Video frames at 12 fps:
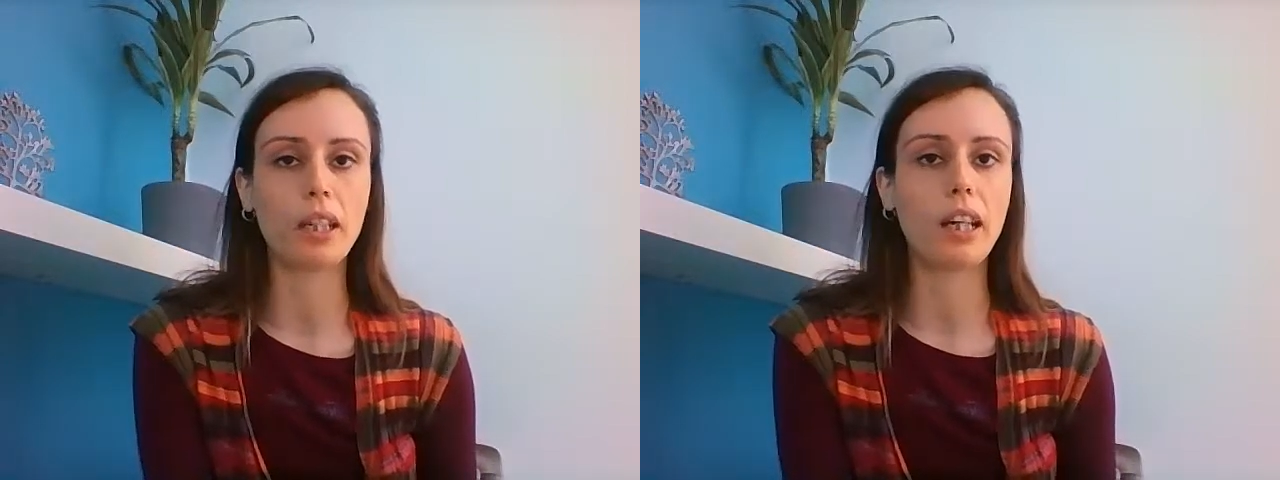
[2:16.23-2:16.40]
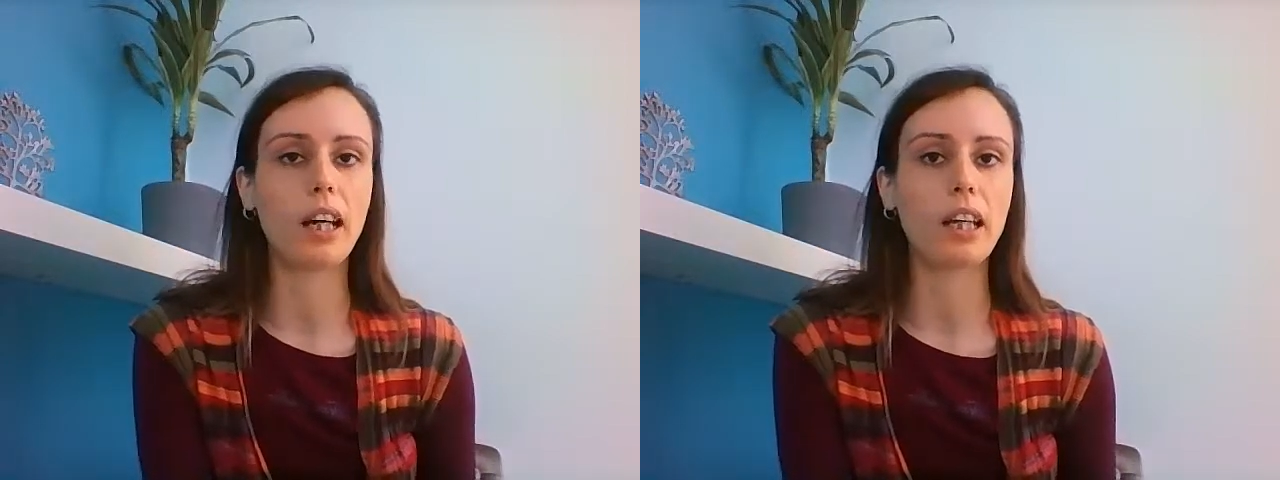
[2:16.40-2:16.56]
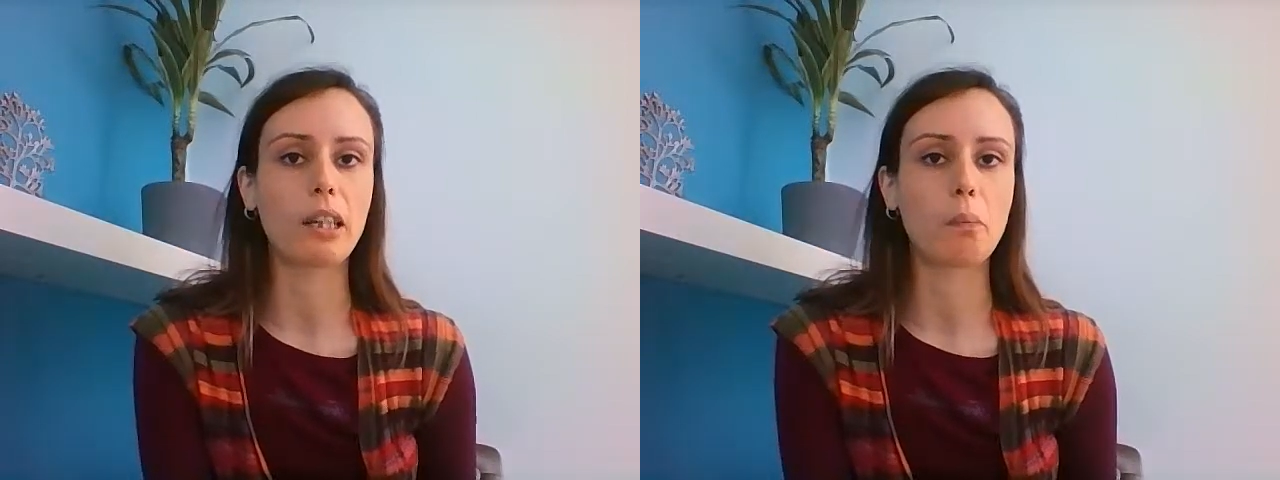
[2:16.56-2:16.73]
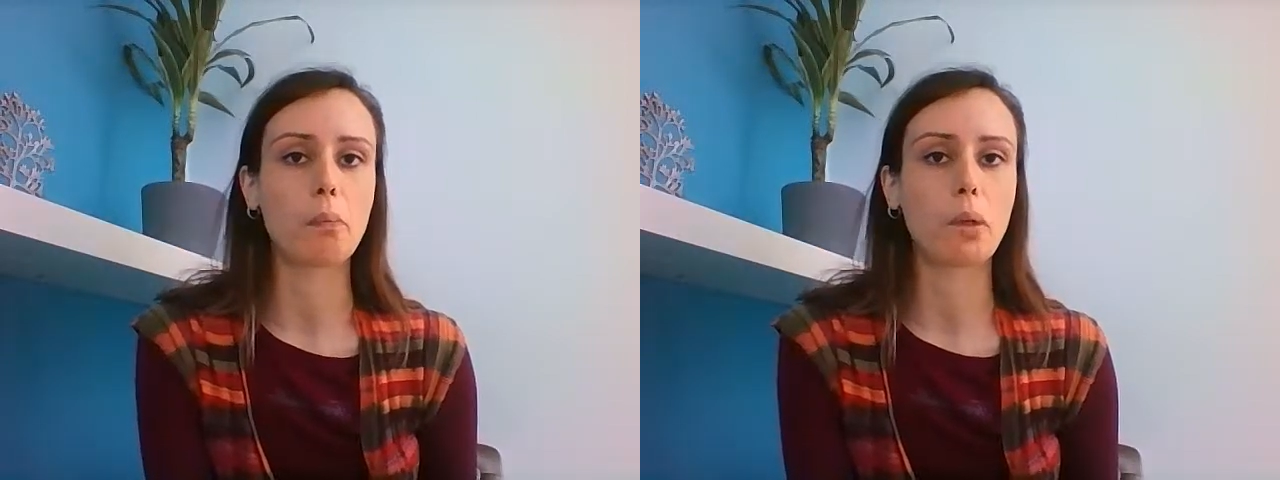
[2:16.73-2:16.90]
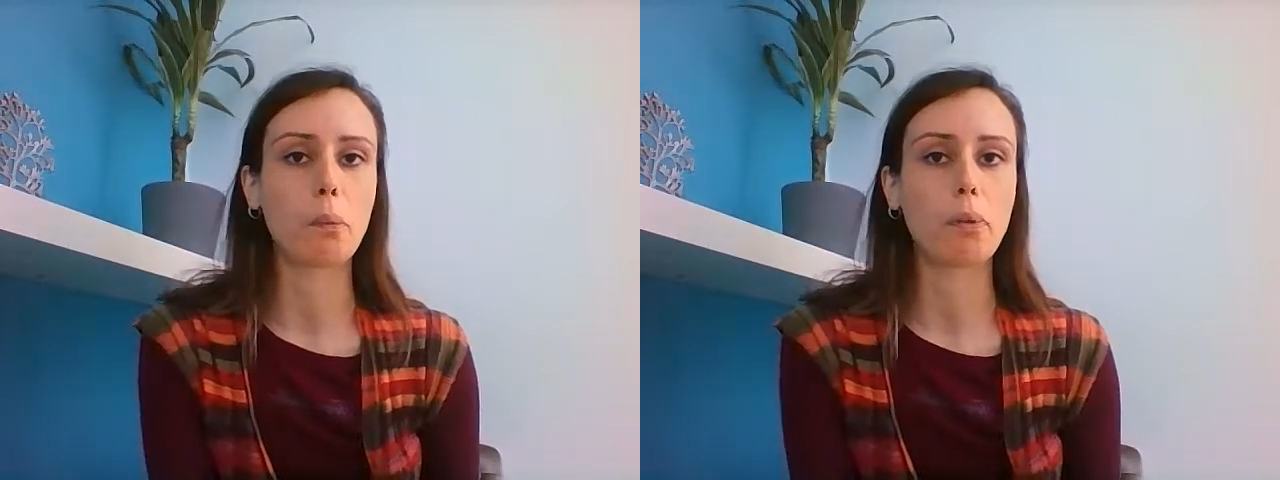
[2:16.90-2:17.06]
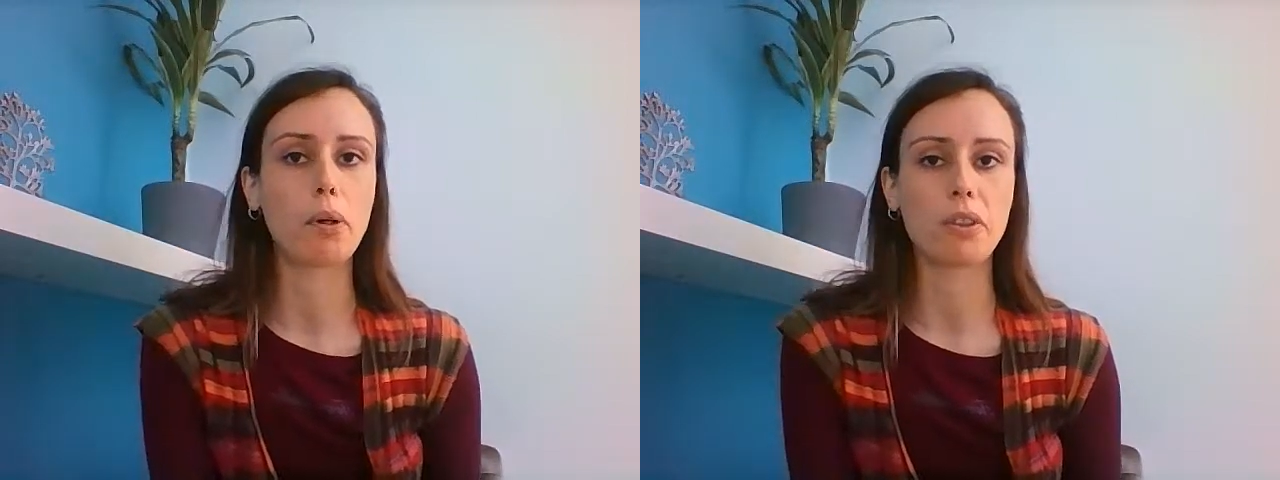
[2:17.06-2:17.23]
and more
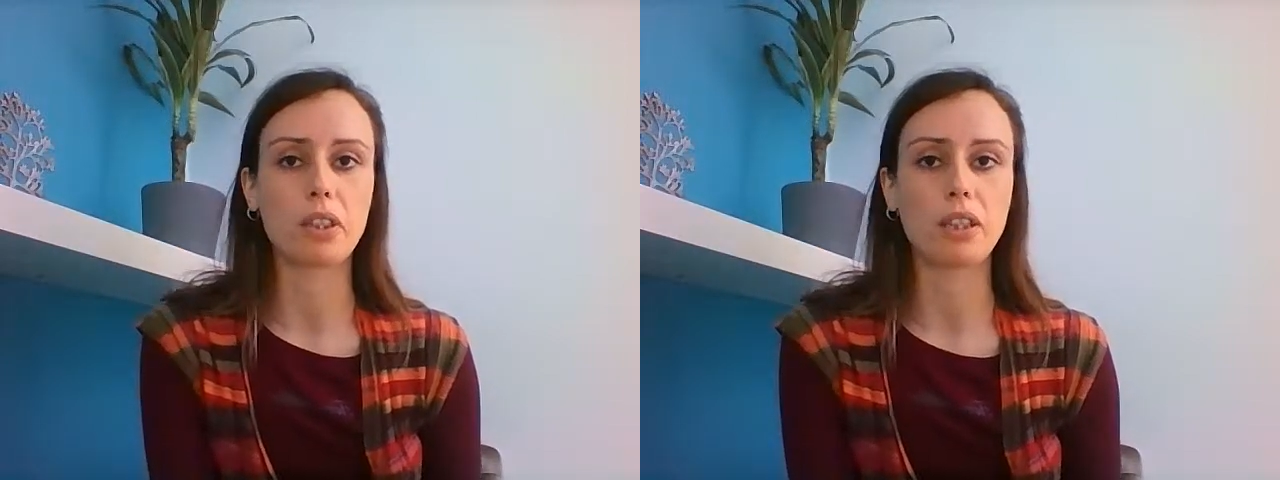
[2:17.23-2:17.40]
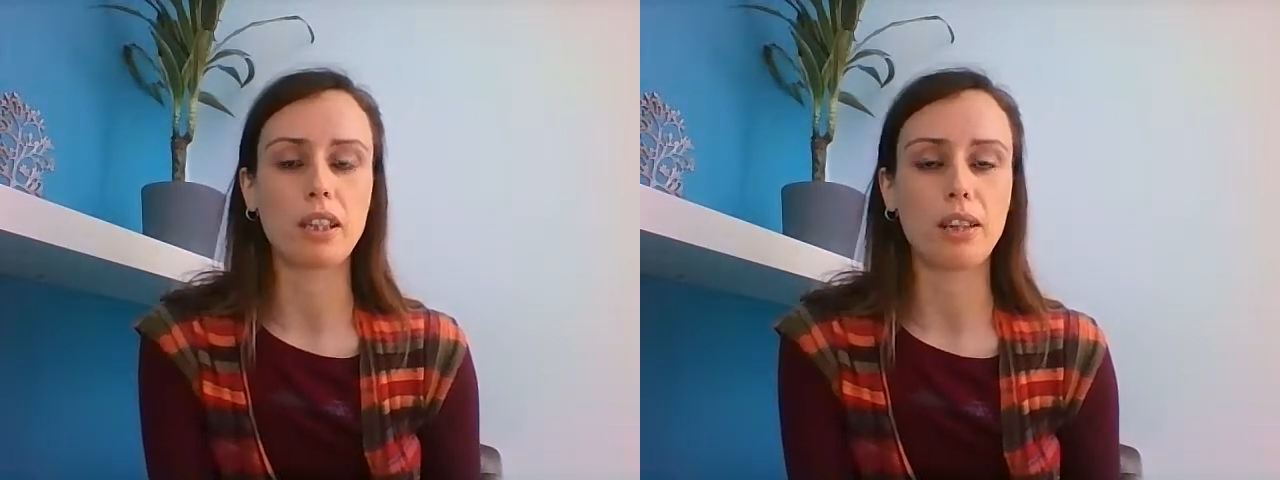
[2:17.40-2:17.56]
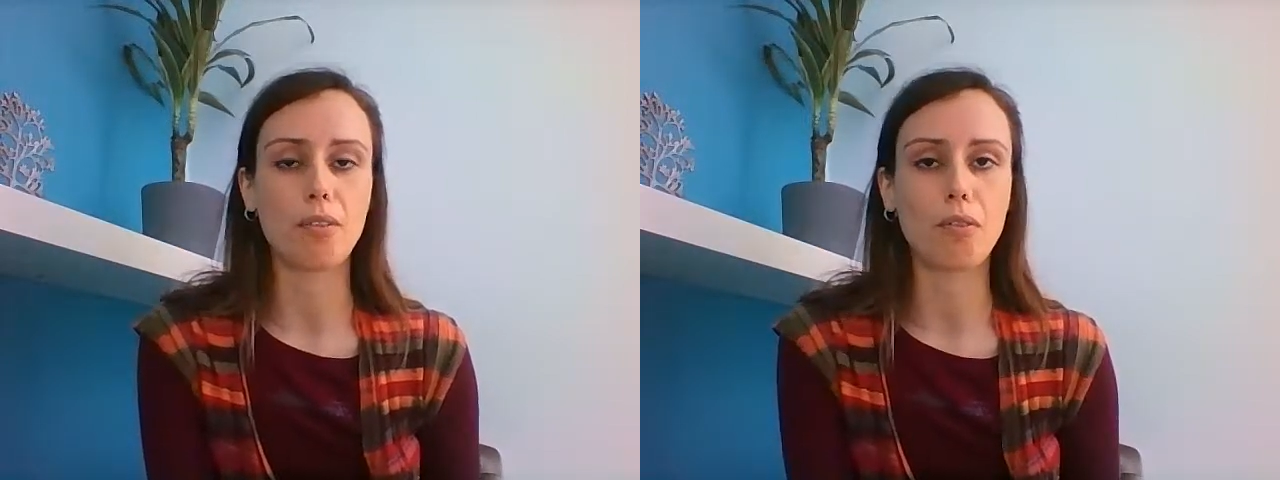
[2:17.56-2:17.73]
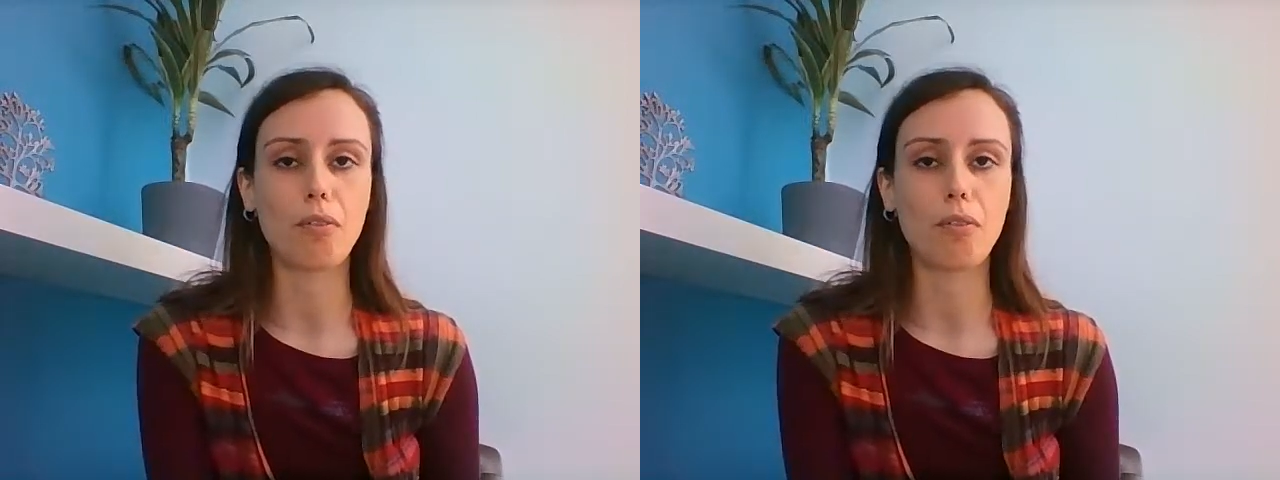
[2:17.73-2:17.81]
positive